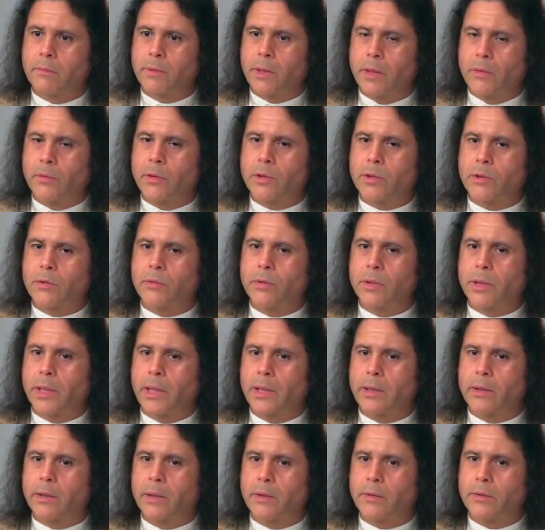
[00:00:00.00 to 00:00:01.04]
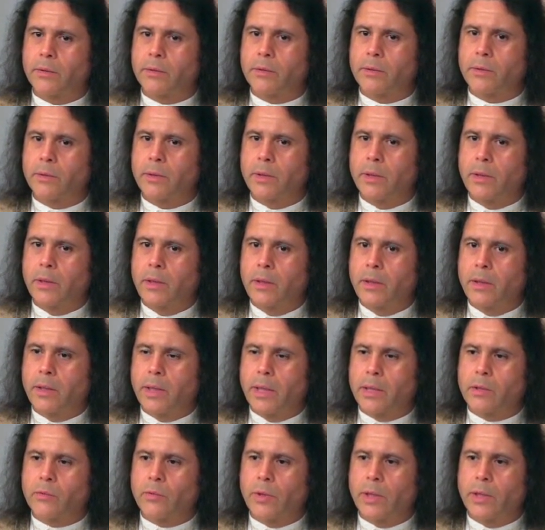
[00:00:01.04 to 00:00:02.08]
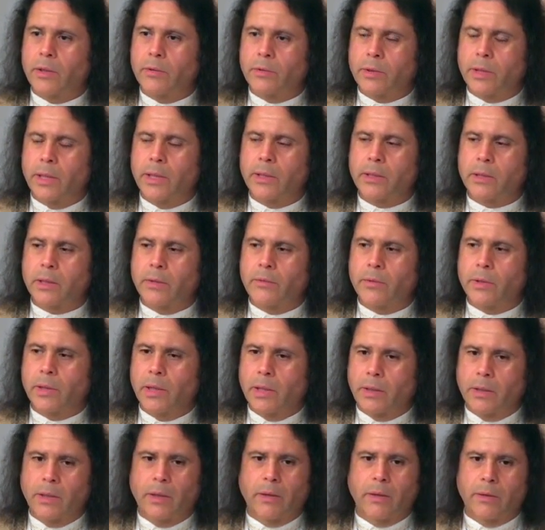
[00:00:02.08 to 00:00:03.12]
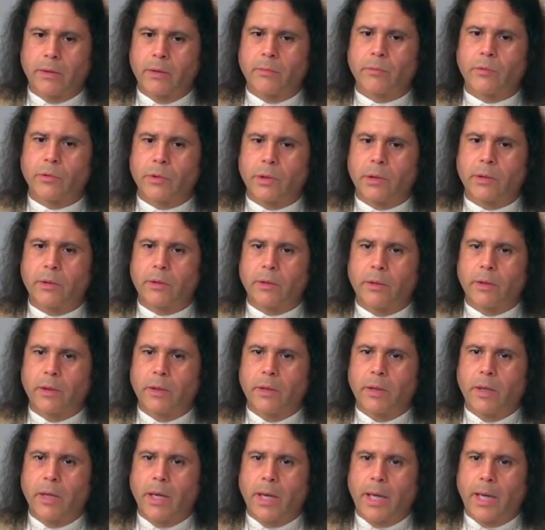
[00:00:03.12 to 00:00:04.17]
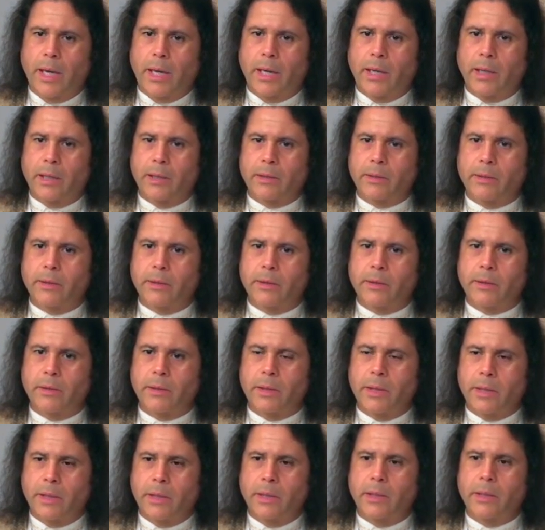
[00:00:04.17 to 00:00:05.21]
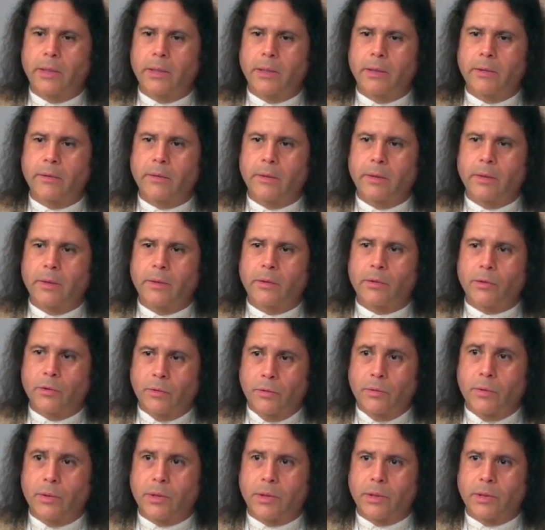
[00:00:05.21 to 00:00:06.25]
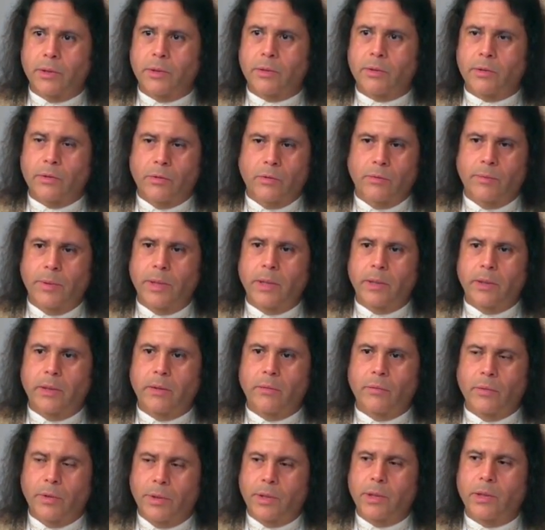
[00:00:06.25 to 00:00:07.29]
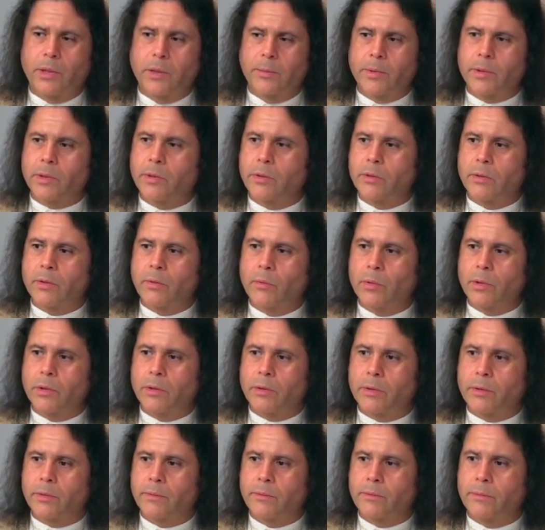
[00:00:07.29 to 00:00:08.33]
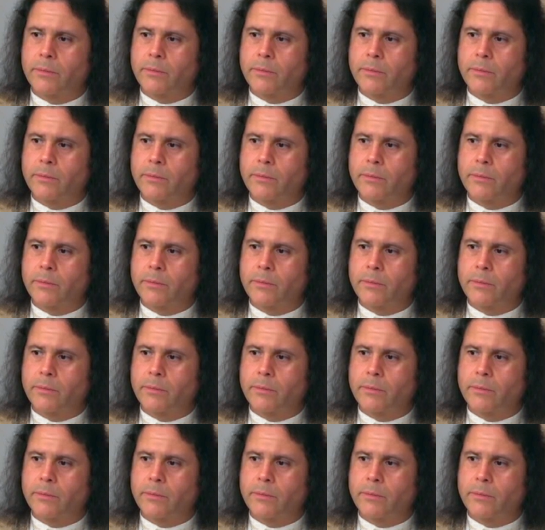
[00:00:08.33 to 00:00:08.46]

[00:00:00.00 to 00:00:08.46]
They wish to enlighten others. That's why you take someone like Narada Muni, and he chooses to be within the material world.